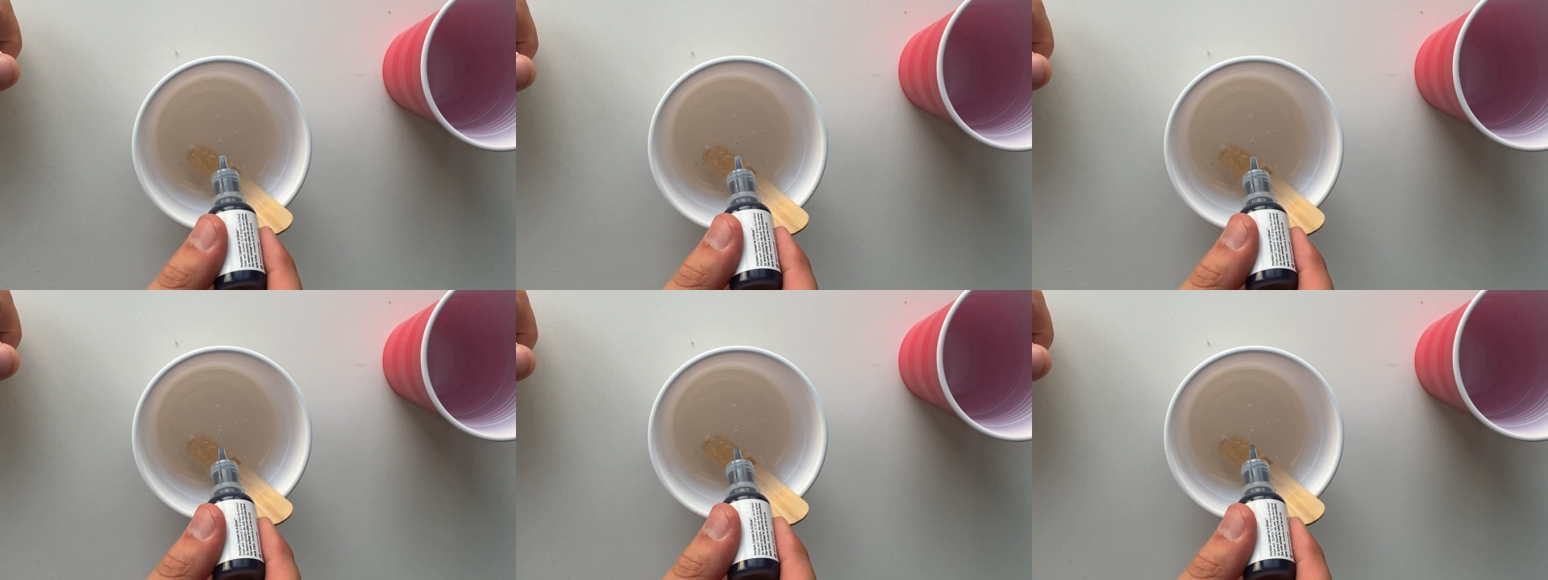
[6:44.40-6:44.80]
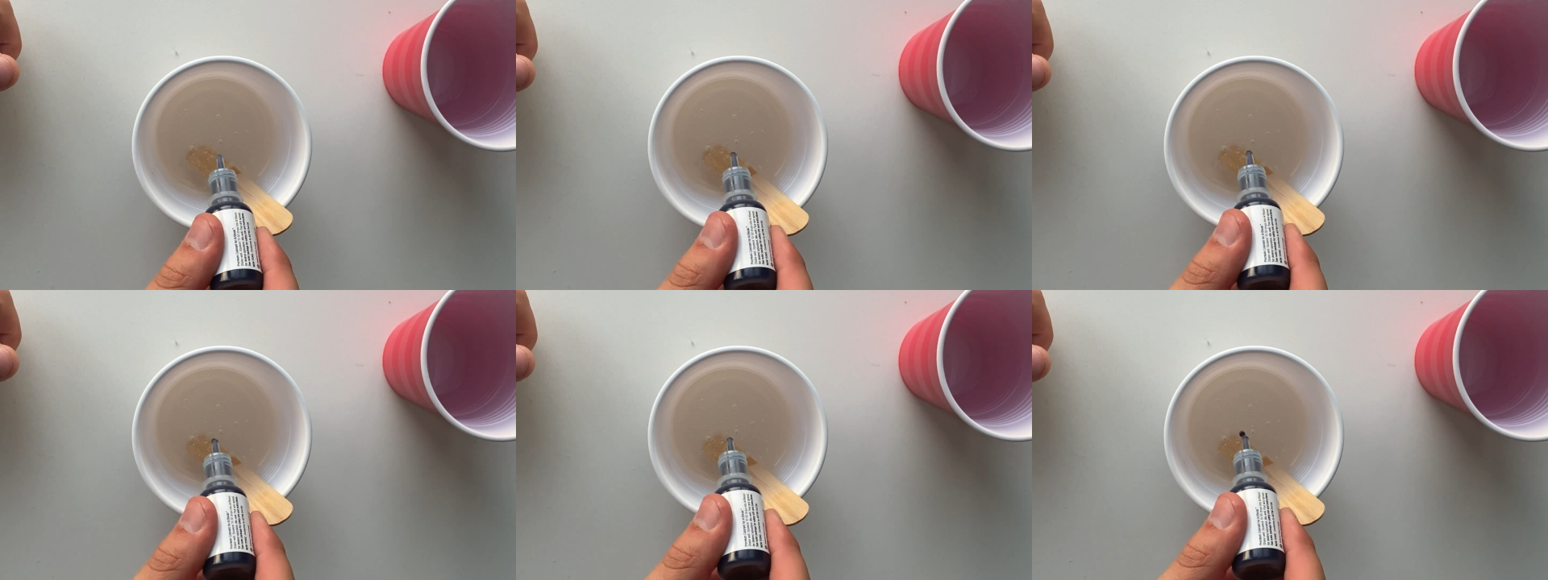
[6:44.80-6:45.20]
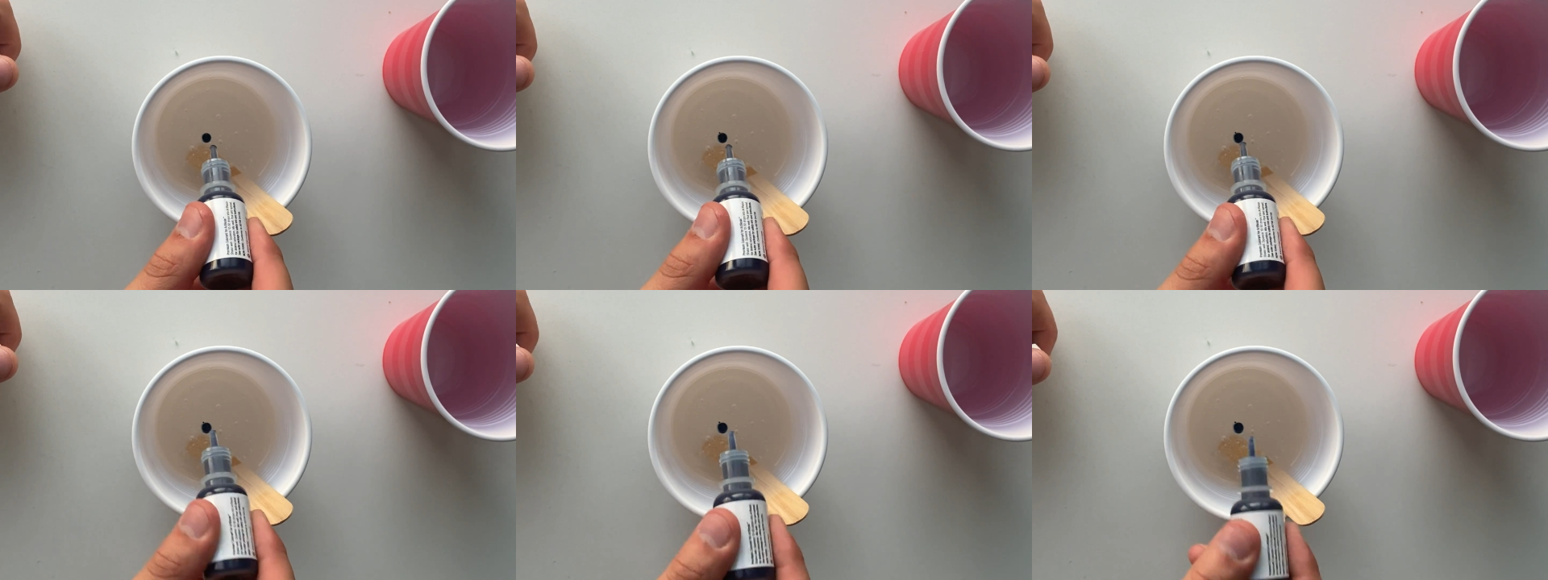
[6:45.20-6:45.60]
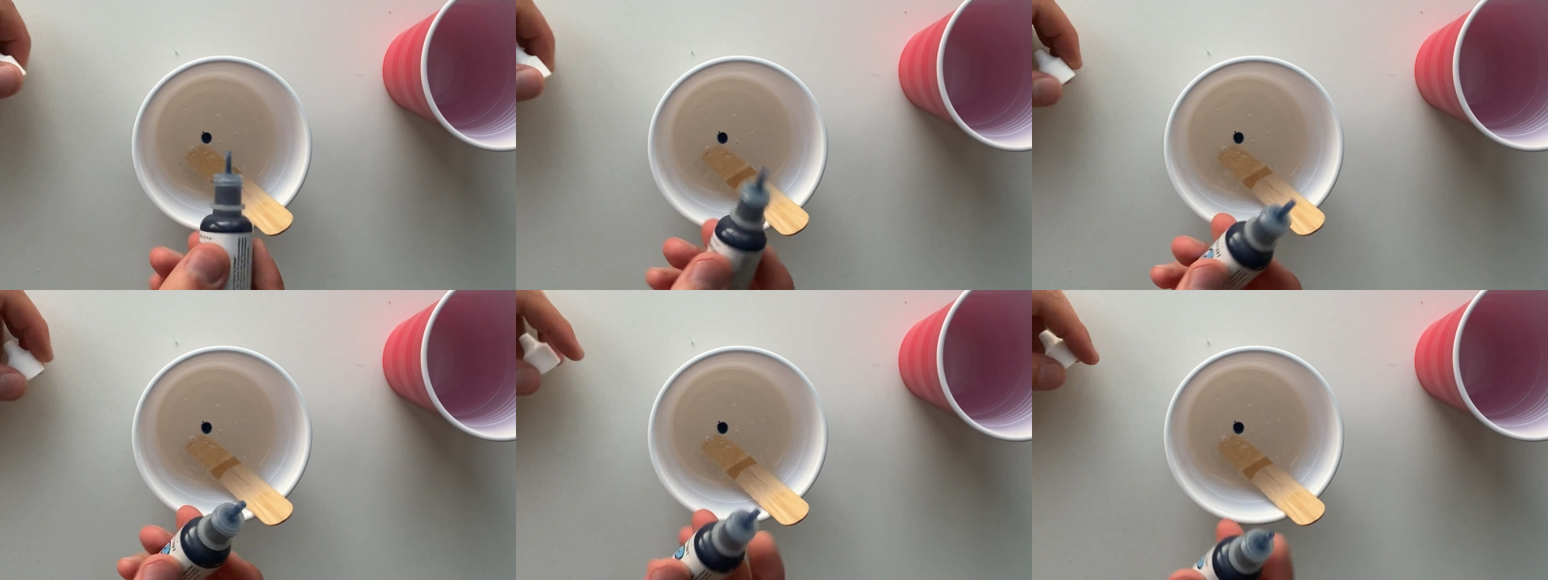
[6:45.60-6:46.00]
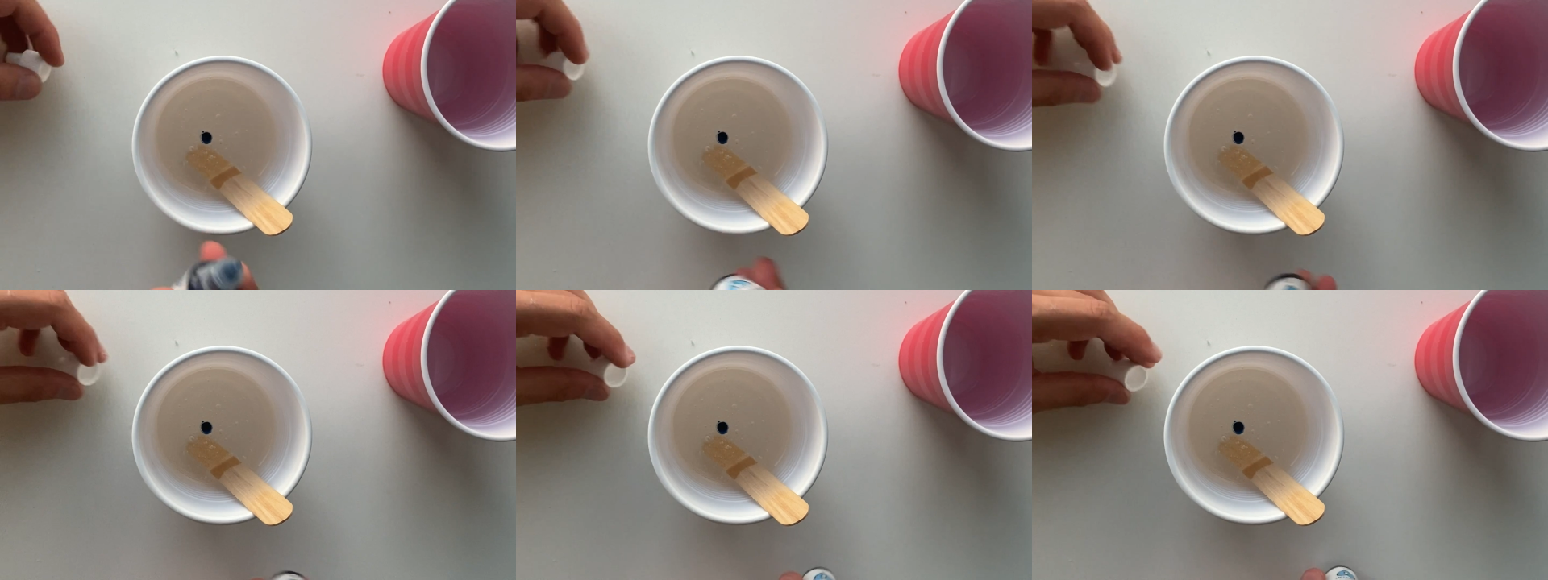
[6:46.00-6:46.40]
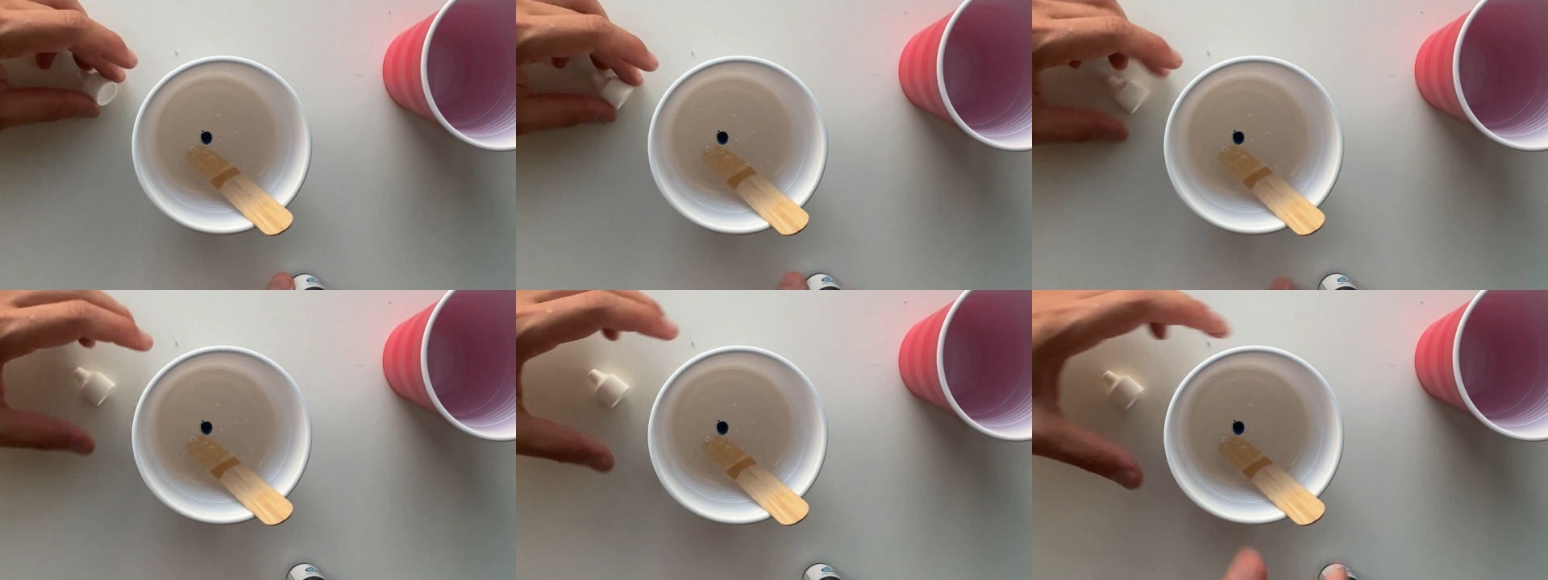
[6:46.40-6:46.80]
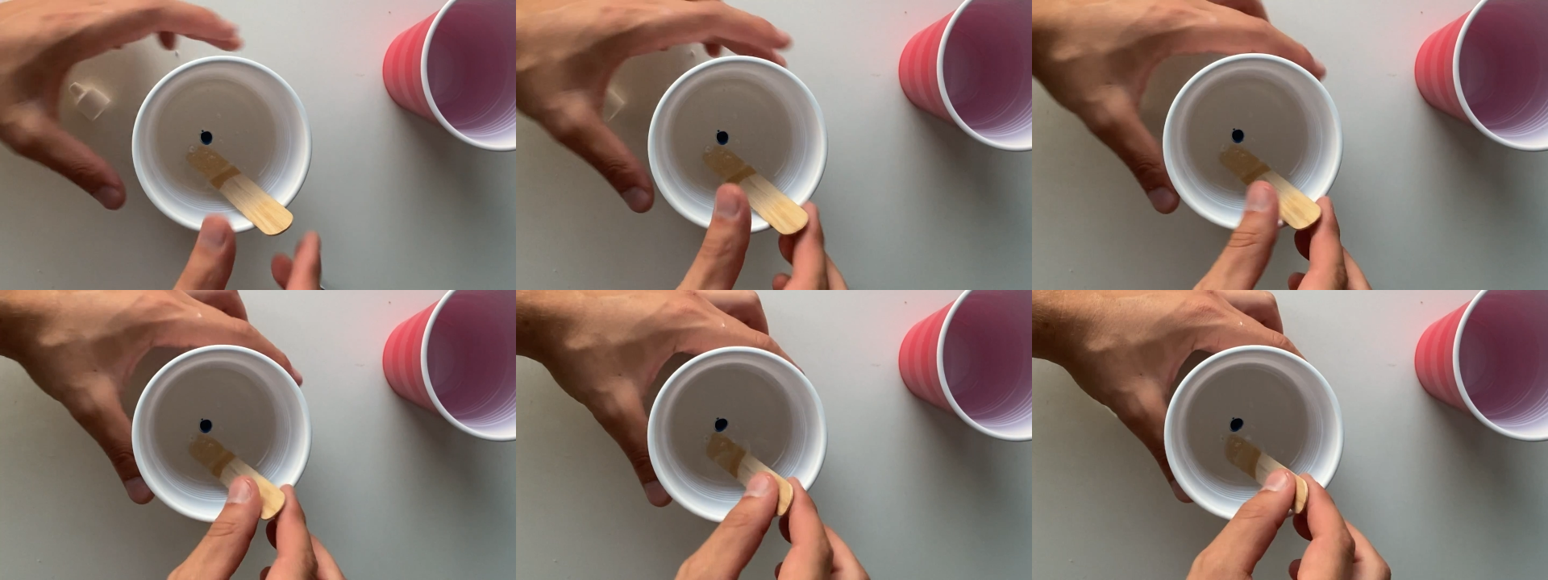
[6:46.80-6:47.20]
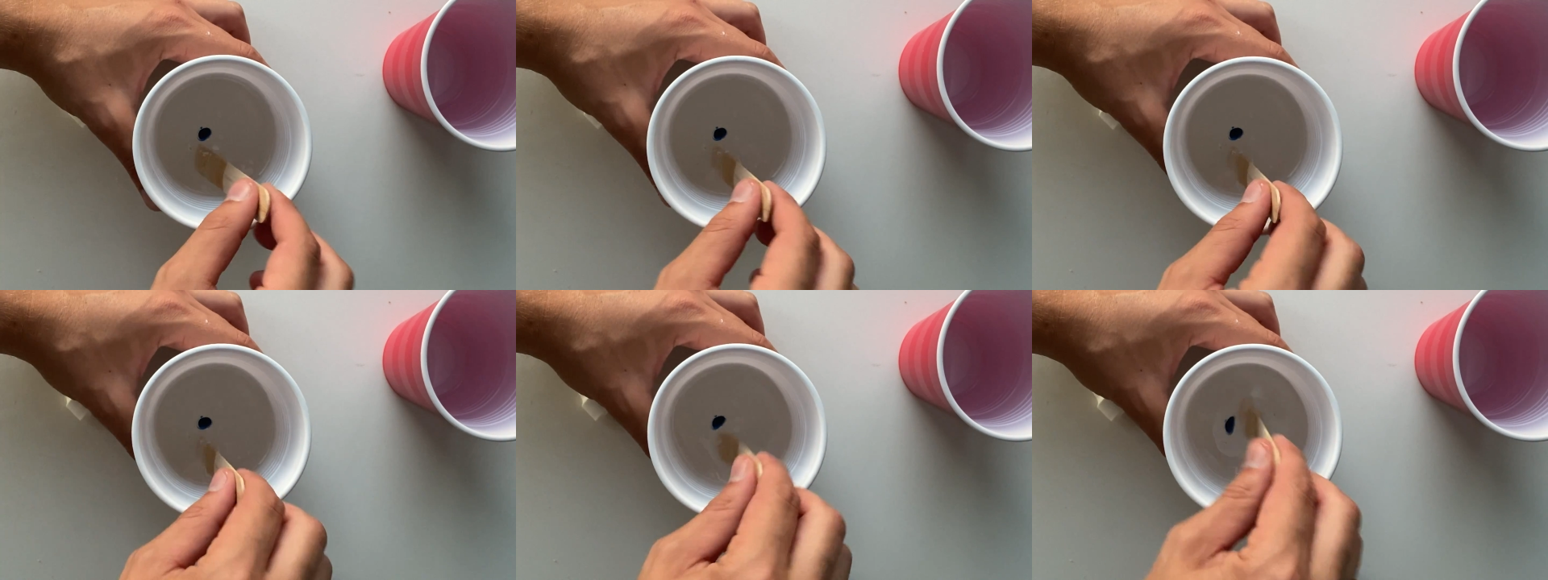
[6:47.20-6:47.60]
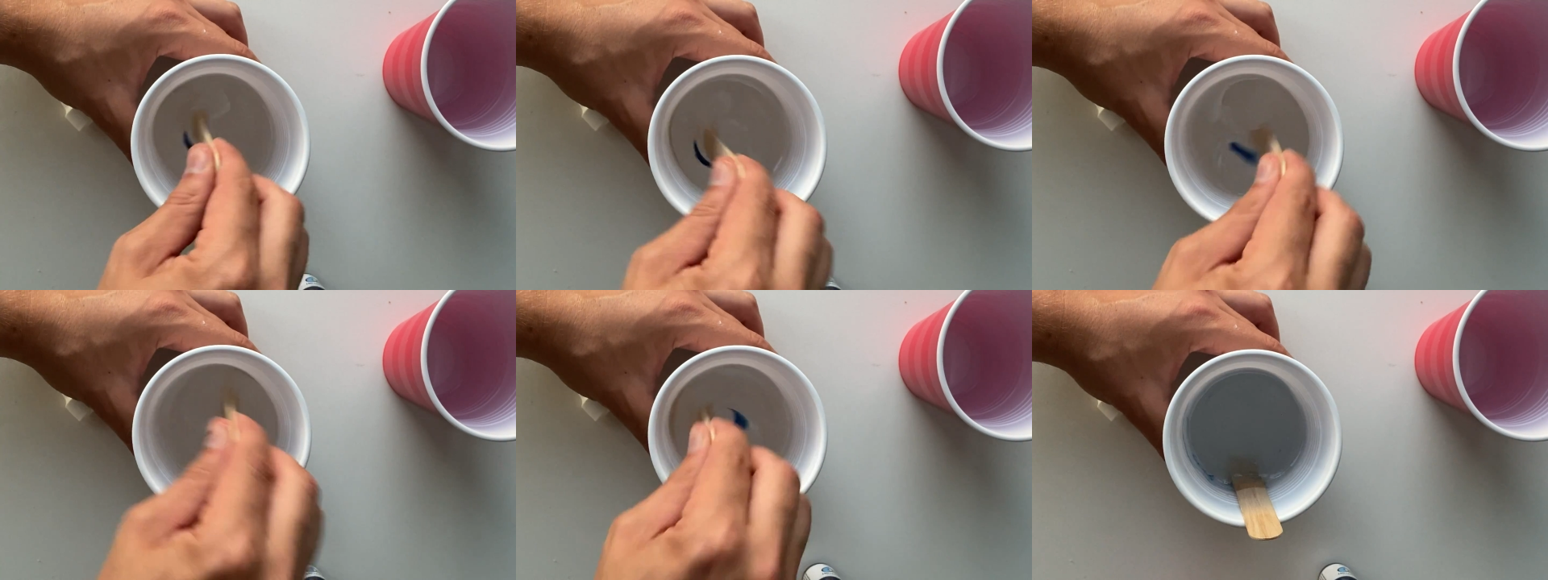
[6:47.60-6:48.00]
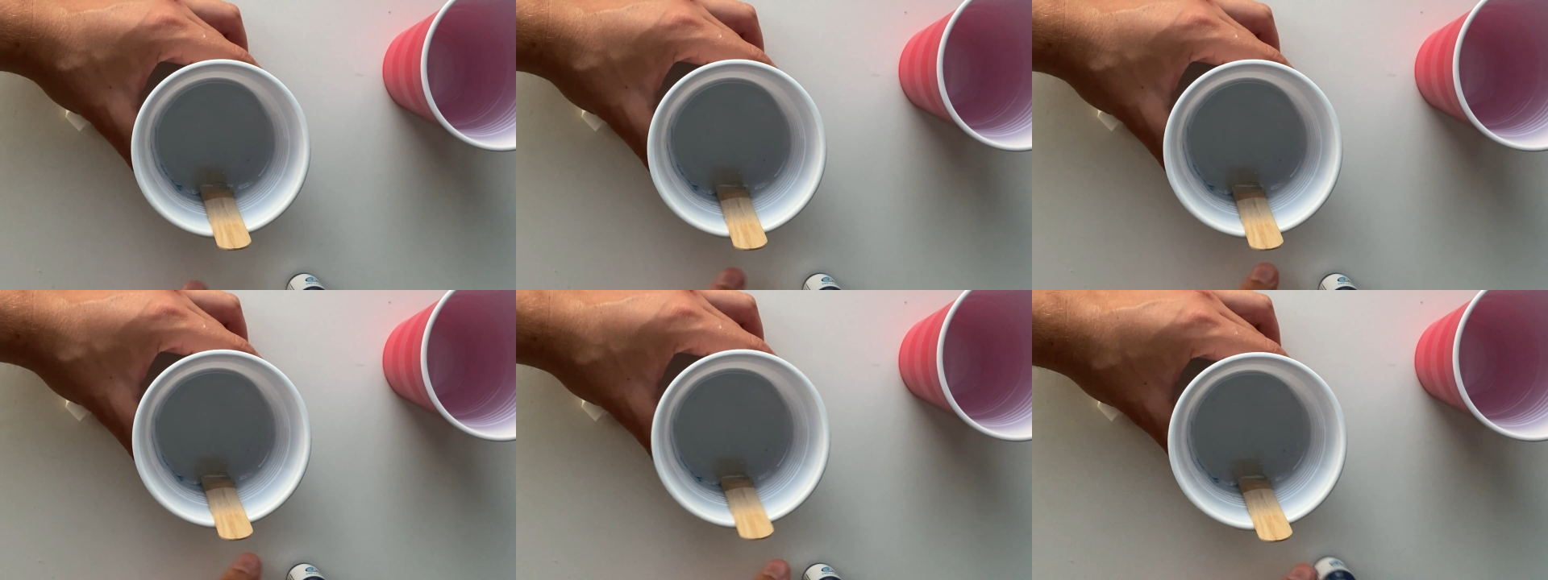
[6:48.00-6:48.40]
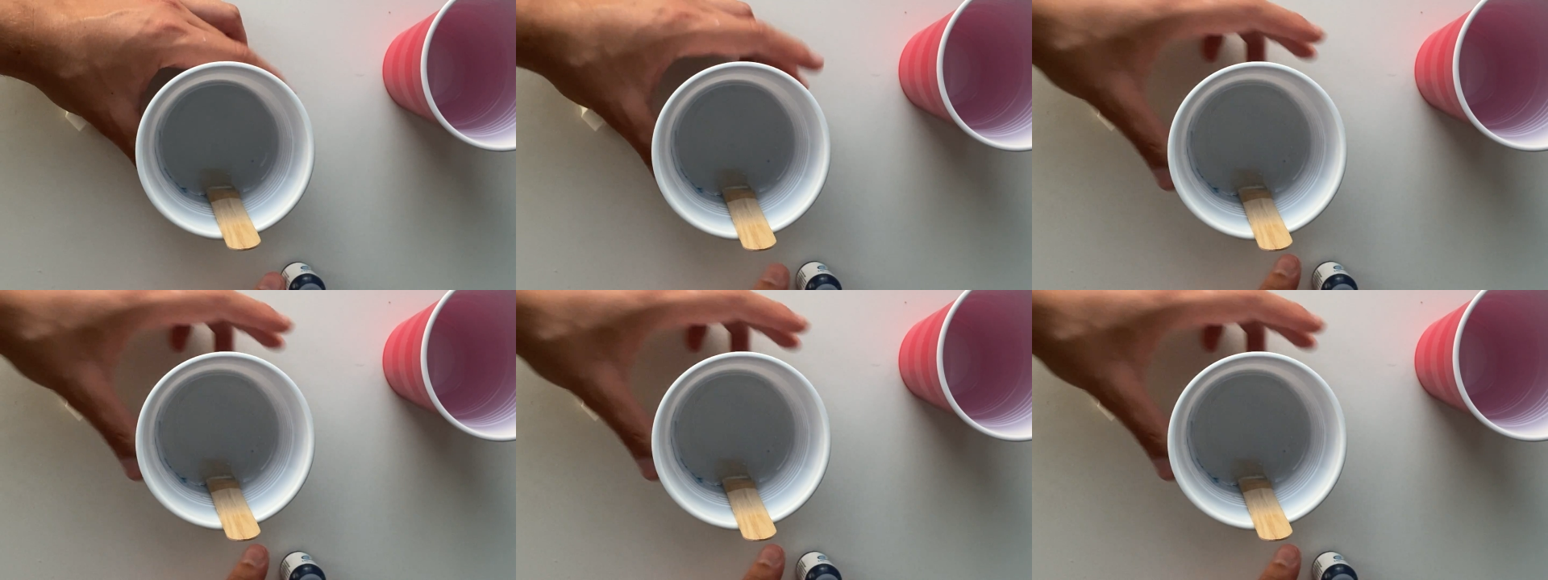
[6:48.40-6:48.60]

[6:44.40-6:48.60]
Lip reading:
No face is visible, so there are no lips to read.